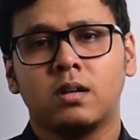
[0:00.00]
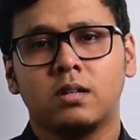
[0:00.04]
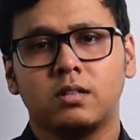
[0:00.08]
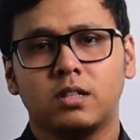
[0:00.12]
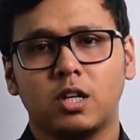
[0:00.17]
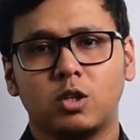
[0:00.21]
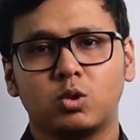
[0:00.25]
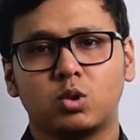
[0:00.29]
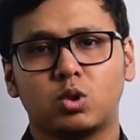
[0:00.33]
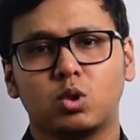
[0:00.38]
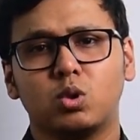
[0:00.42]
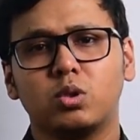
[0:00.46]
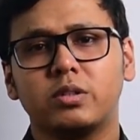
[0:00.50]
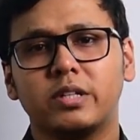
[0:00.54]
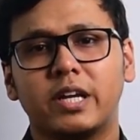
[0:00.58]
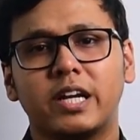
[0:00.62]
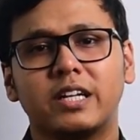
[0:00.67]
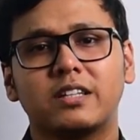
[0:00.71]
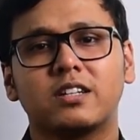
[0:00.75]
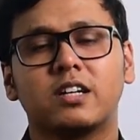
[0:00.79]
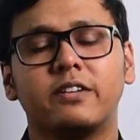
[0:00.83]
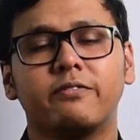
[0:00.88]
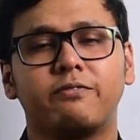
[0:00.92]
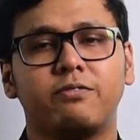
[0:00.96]
Now don't
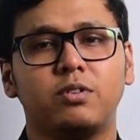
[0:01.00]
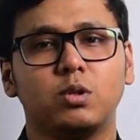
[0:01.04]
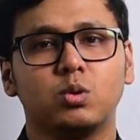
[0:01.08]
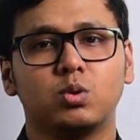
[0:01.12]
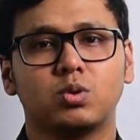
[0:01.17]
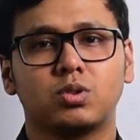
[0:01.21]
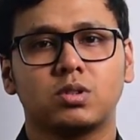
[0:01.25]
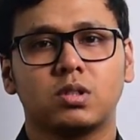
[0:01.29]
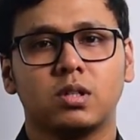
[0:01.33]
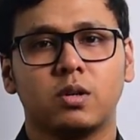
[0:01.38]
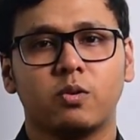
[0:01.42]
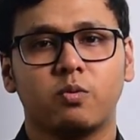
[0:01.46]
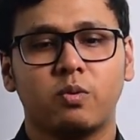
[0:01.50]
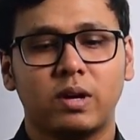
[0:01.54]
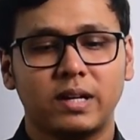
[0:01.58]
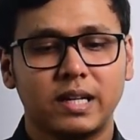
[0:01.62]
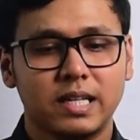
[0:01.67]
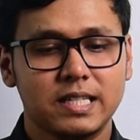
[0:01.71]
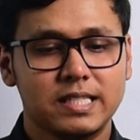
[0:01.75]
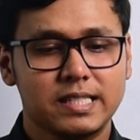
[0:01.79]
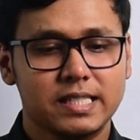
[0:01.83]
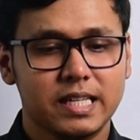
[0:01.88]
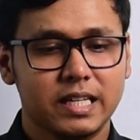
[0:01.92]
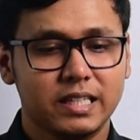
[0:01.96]
get confused when
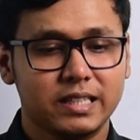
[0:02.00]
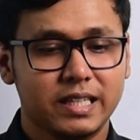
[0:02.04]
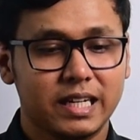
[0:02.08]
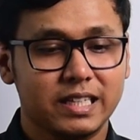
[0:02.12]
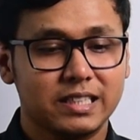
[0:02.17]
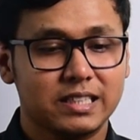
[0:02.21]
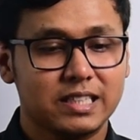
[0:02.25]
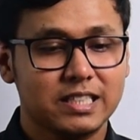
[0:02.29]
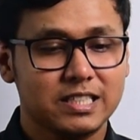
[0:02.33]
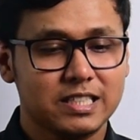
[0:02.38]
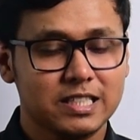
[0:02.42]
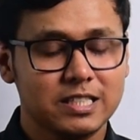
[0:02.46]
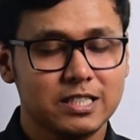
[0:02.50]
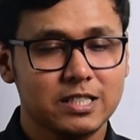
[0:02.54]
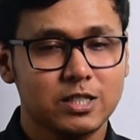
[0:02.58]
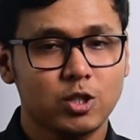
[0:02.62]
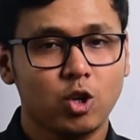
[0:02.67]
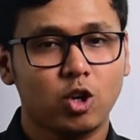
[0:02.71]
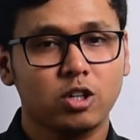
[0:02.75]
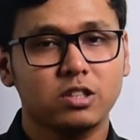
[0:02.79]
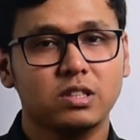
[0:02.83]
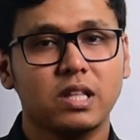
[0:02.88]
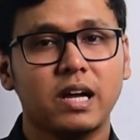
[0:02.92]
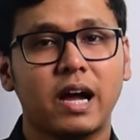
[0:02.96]
I say that this is
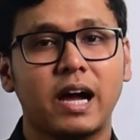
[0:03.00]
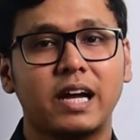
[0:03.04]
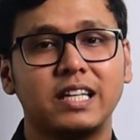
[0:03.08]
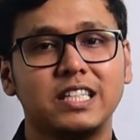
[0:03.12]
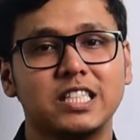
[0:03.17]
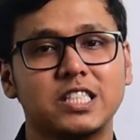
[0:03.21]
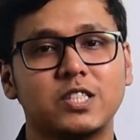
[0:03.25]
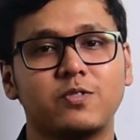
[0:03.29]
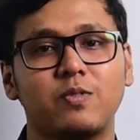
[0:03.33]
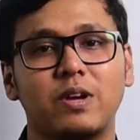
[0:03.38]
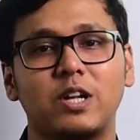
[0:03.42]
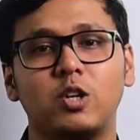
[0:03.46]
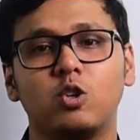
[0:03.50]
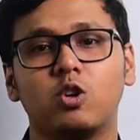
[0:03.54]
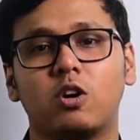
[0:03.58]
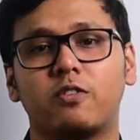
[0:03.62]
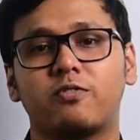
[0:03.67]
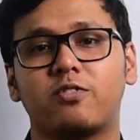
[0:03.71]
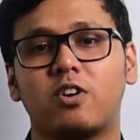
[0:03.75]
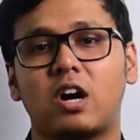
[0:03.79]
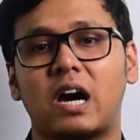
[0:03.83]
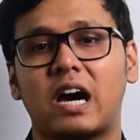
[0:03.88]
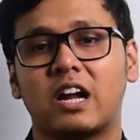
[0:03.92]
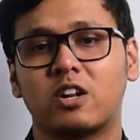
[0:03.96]
not the highest value of
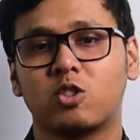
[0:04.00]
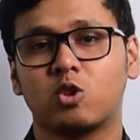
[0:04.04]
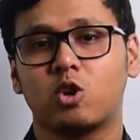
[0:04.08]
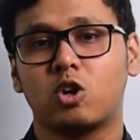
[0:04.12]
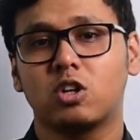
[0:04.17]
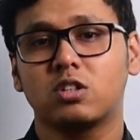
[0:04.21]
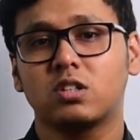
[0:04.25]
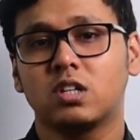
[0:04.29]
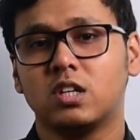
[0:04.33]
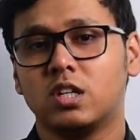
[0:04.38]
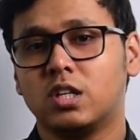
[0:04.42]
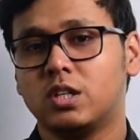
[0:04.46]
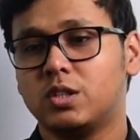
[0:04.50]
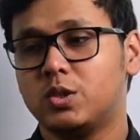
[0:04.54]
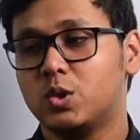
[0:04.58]
R naught